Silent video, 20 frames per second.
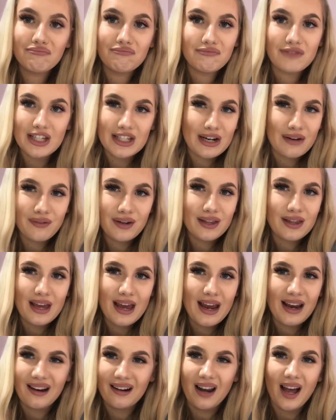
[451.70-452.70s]
did
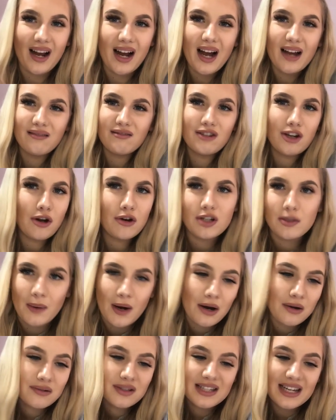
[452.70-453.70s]
everything. Like, I cooked
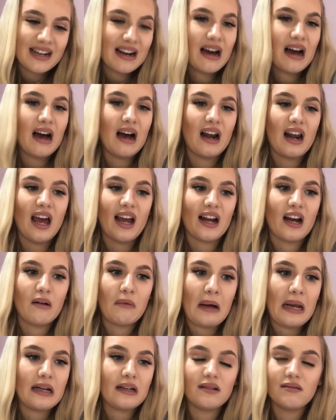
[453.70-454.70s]
my own dinner. Like, I
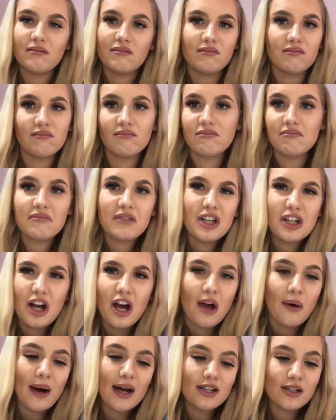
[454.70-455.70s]
went, you
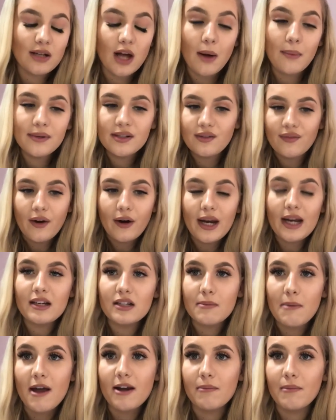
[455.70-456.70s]
know, I was a very
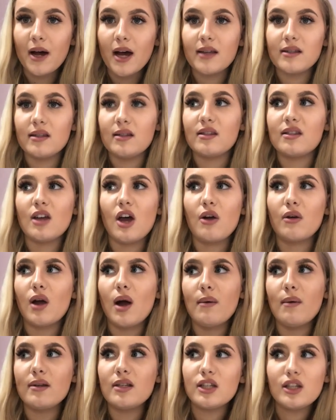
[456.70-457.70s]
independent person. So
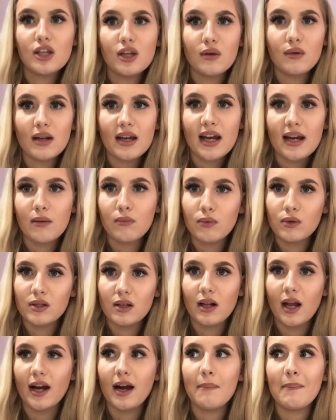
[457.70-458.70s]
going to uni
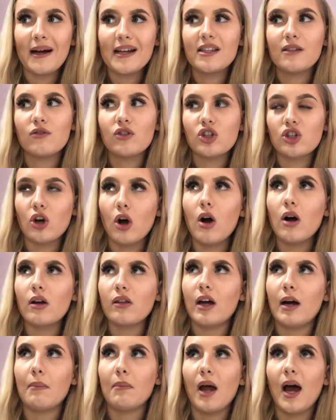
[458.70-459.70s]
wasn't like a massive shock
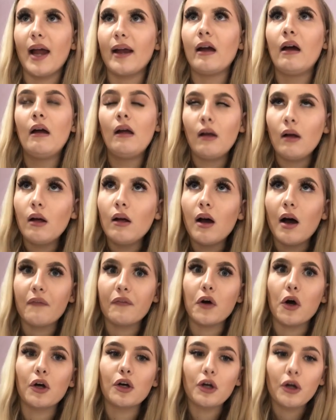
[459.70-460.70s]
that I'm like, I've
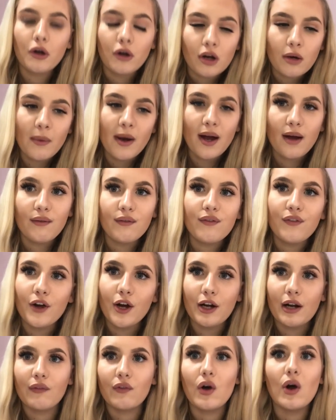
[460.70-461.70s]
got to cook my own
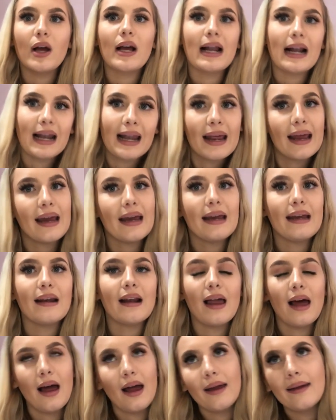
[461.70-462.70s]
food, I've got to clean.
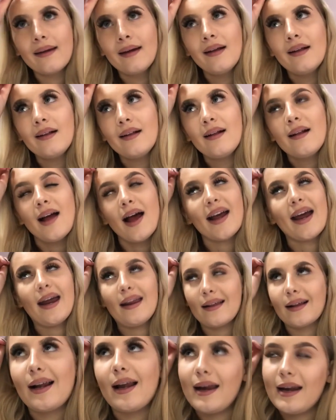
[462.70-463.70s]
Like, okay,
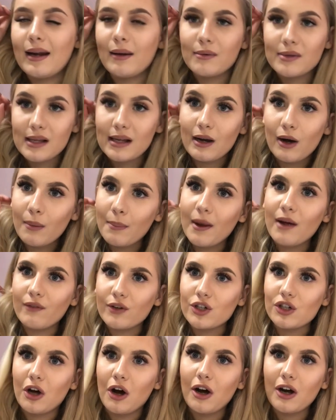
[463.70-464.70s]
the cleaning was a little bit of a
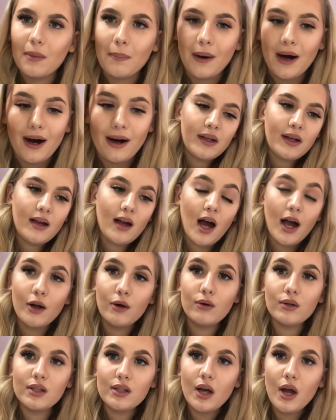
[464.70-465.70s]
shock, but I
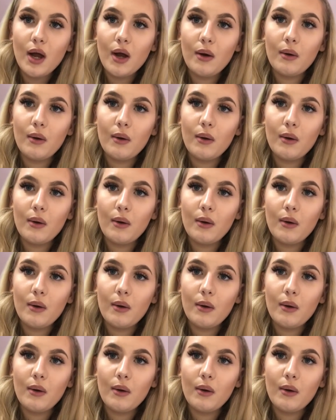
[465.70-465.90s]
also